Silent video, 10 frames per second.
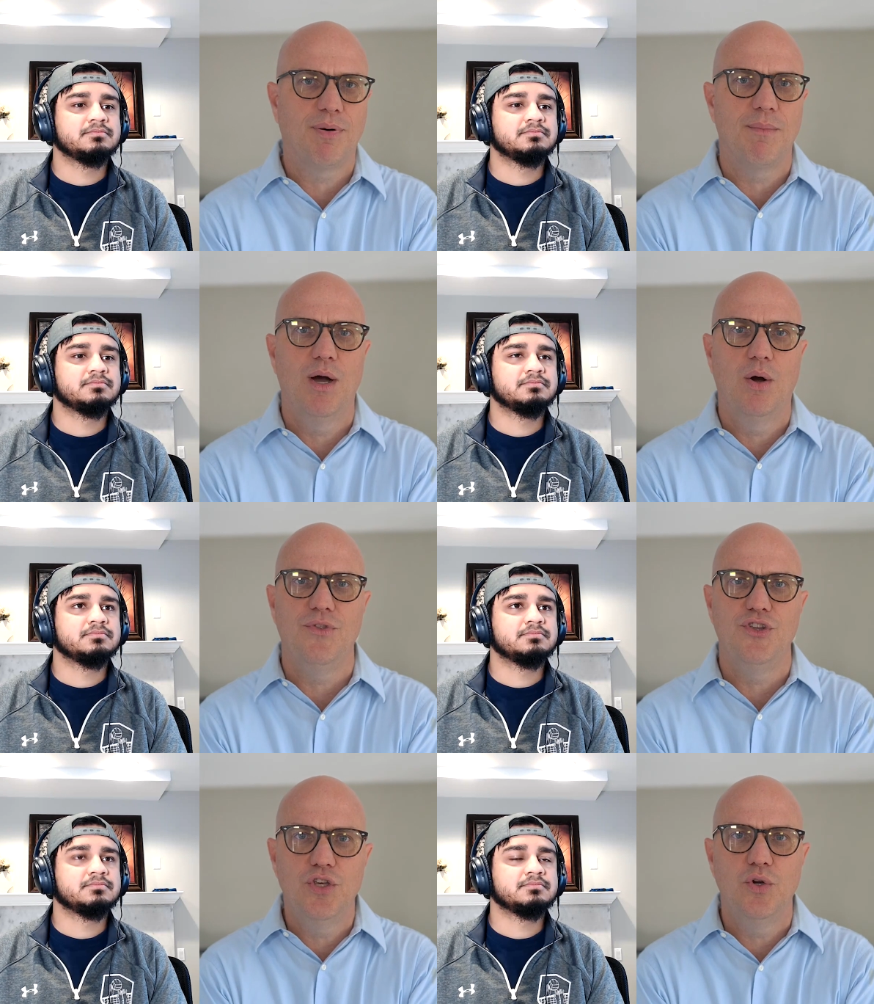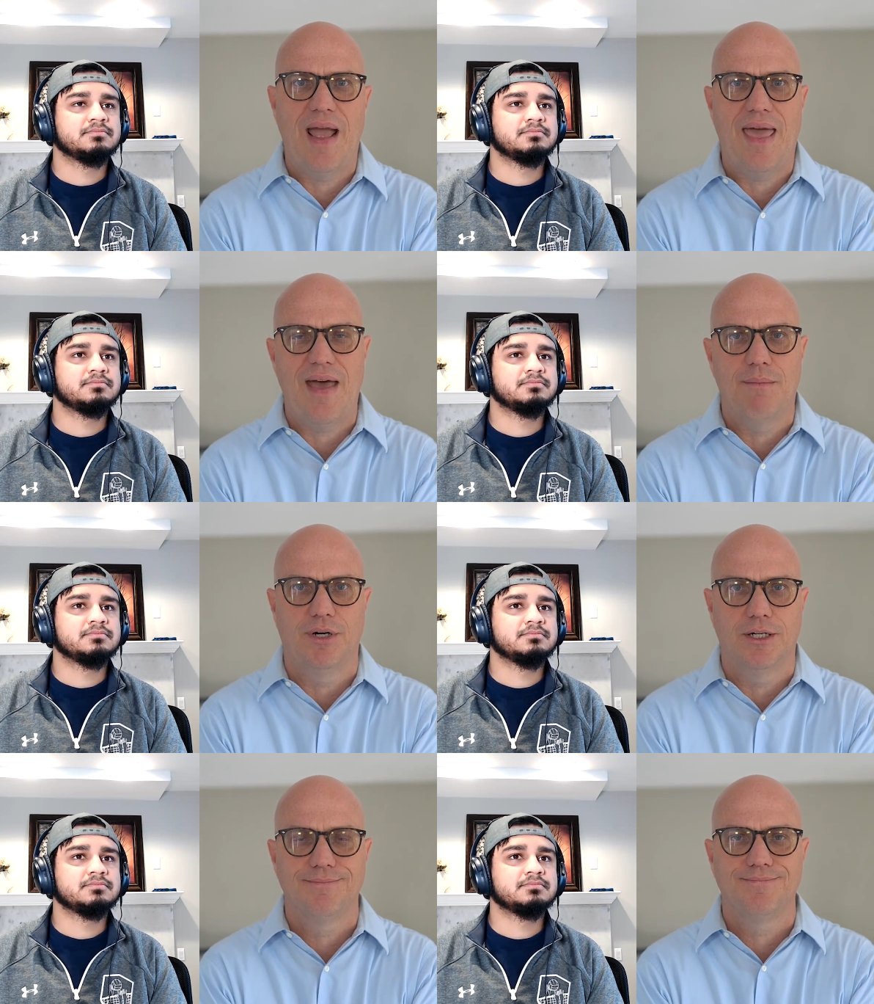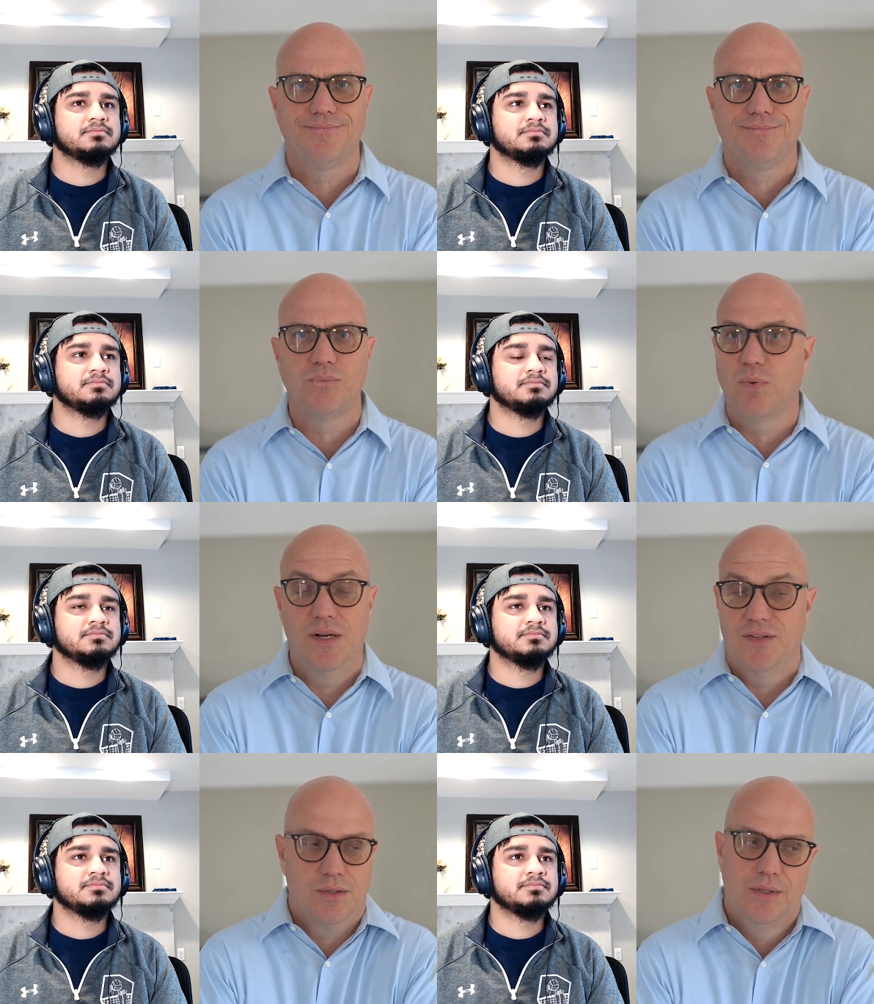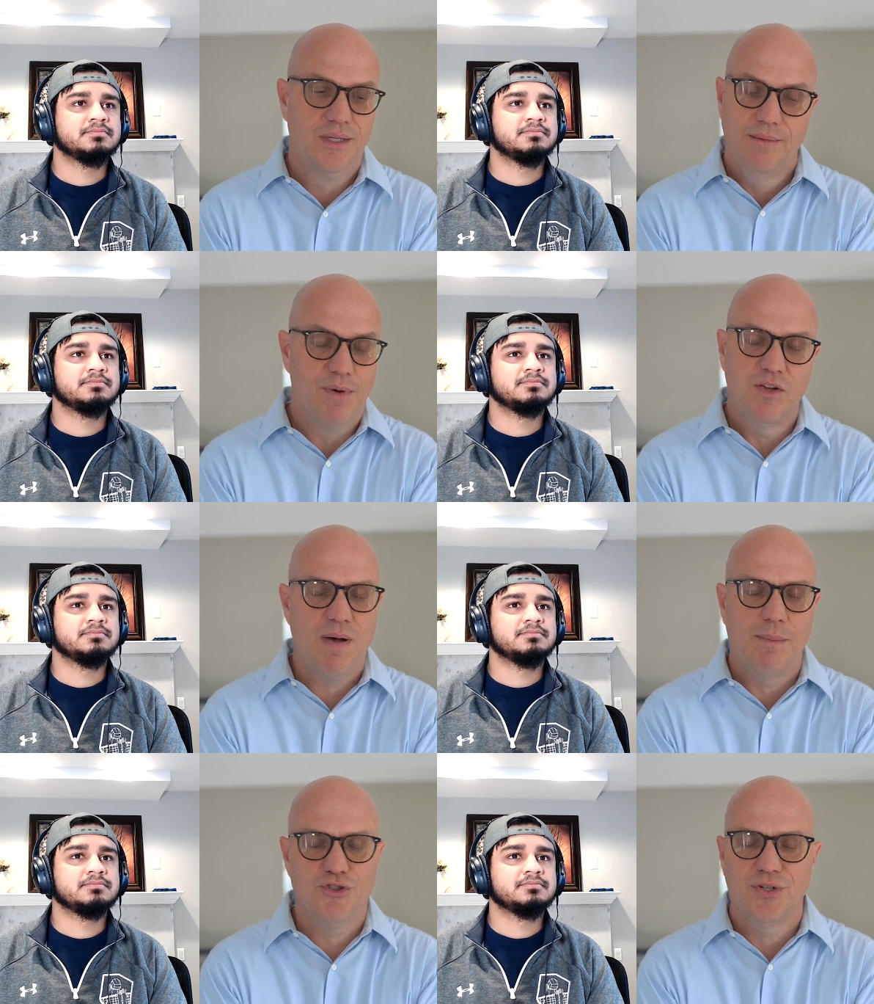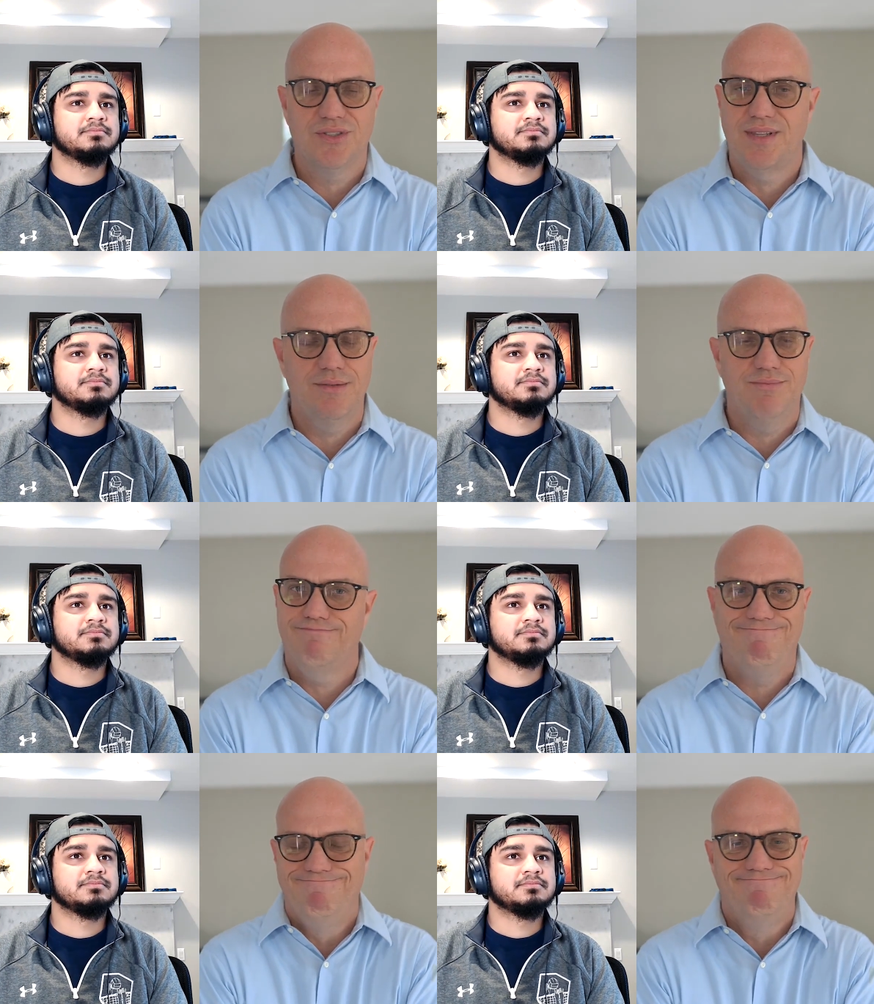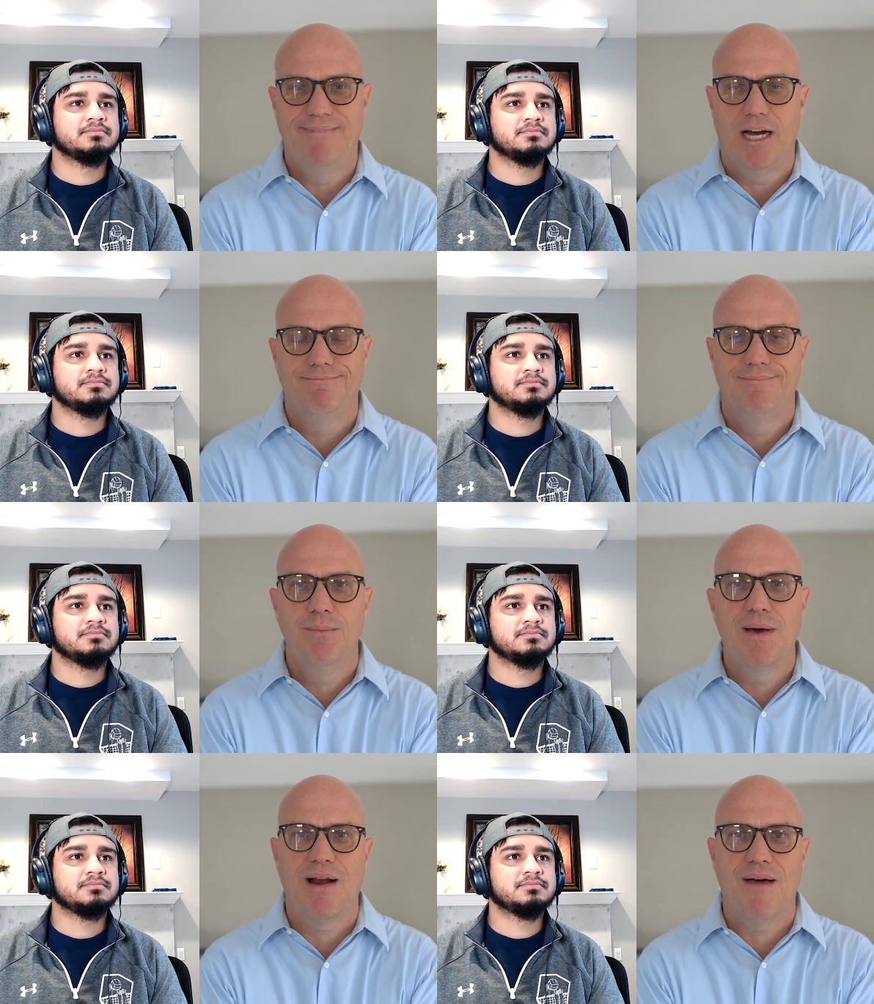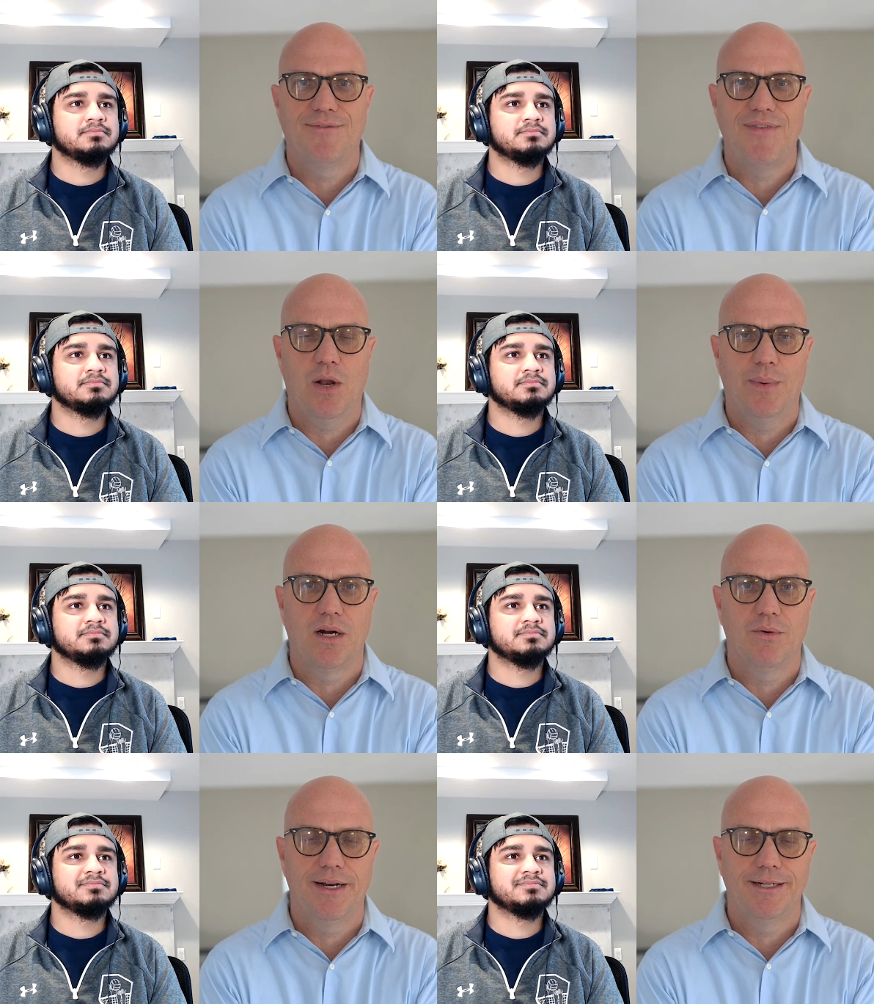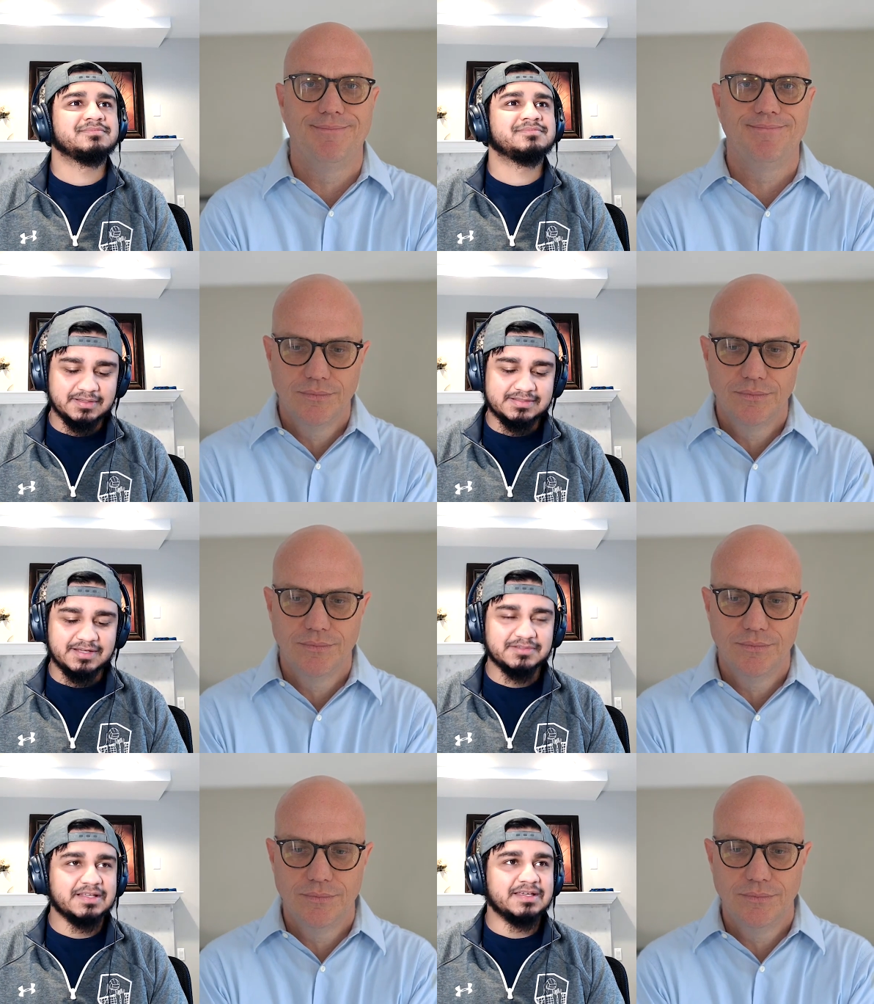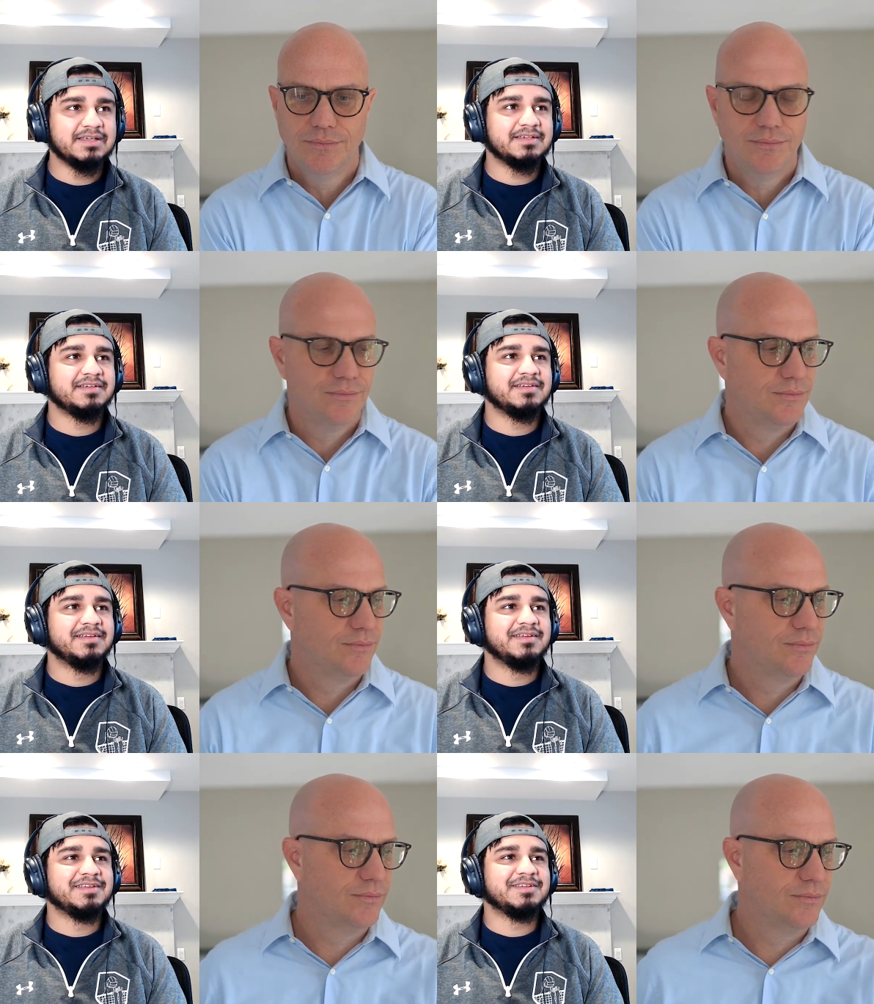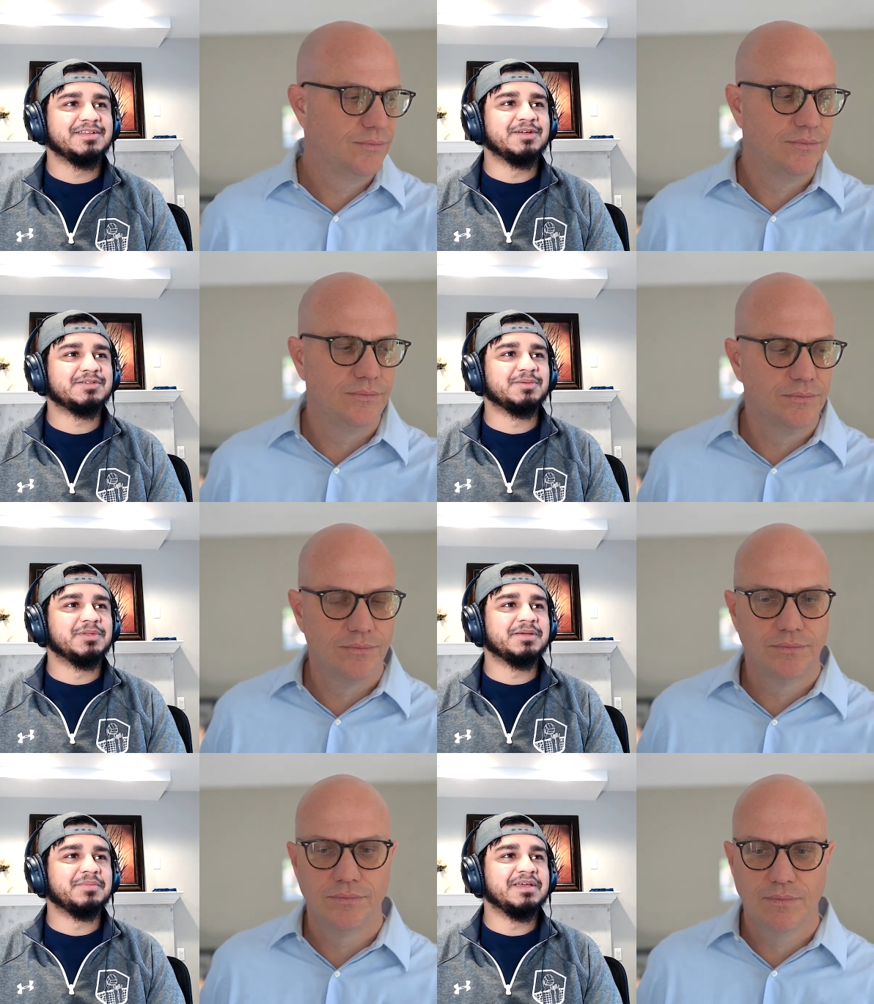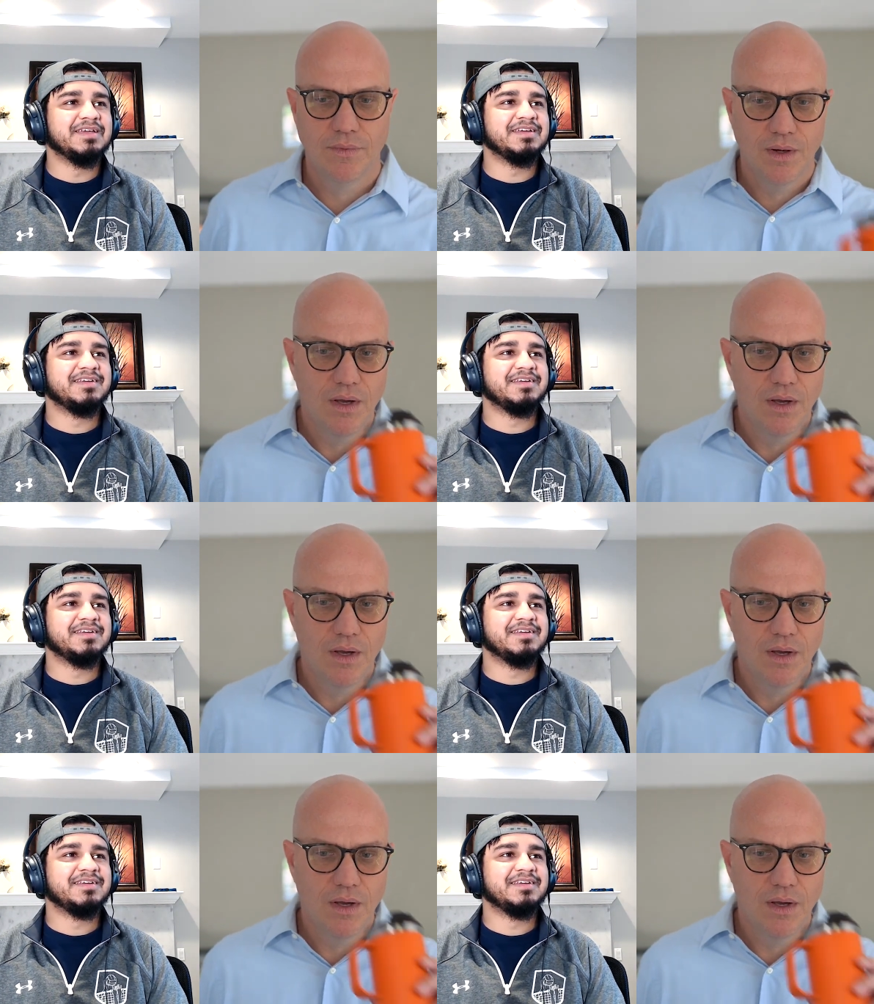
Speaker 1: promote you and that book. Whereas most publishers, they no, you better have the following already.
Speaker 2: It sounds like you know someone like me.